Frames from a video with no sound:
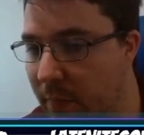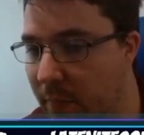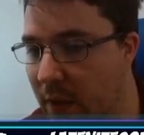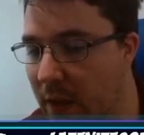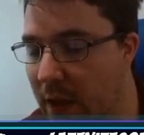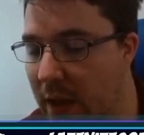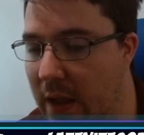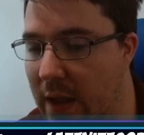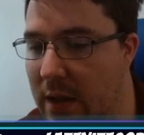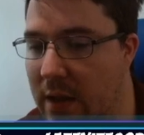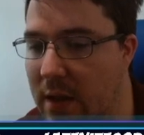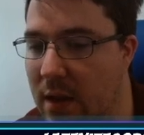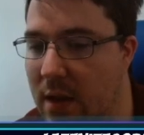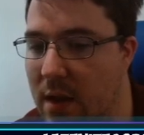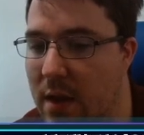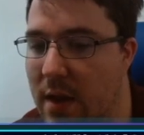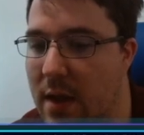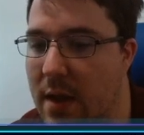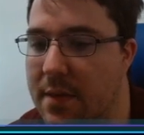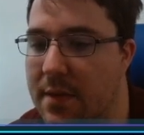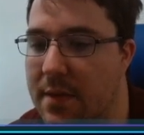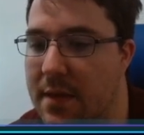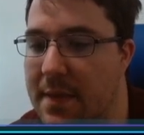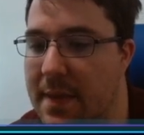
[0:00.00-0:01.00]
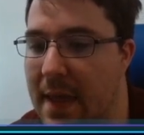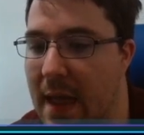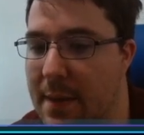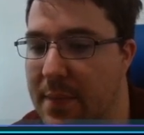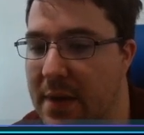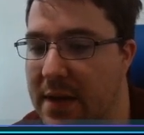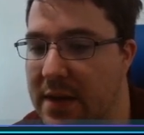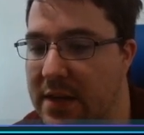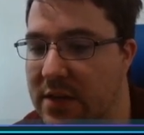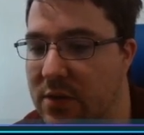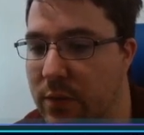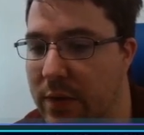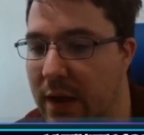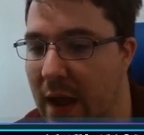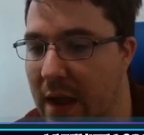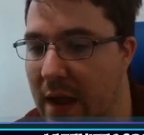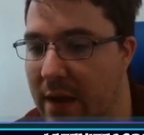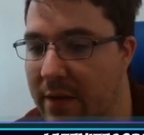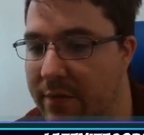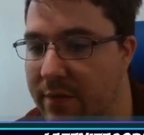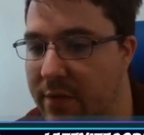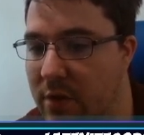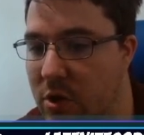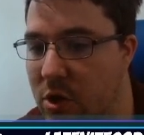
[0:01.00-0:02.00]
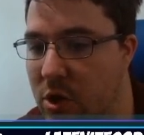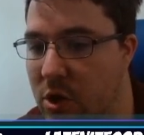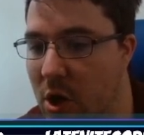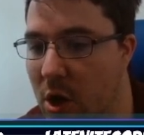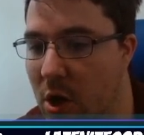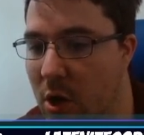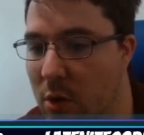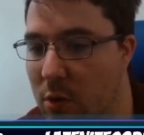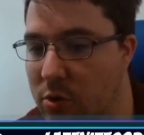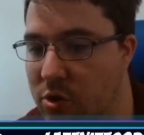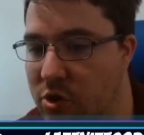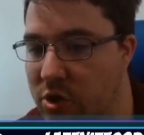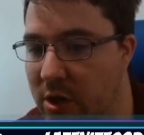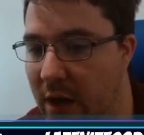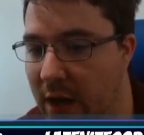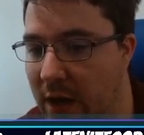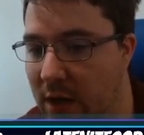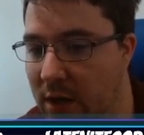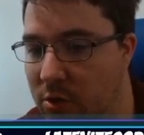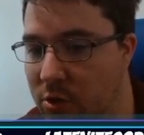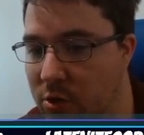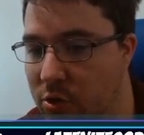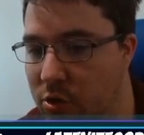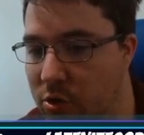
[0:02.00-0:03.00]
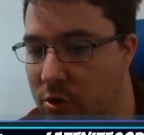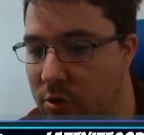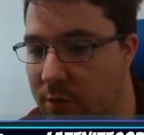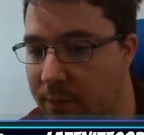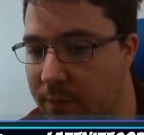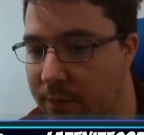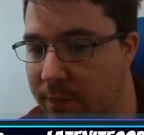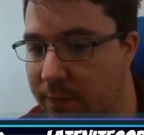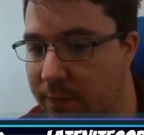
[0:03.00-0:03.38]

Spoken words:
okay, then that means we have no change,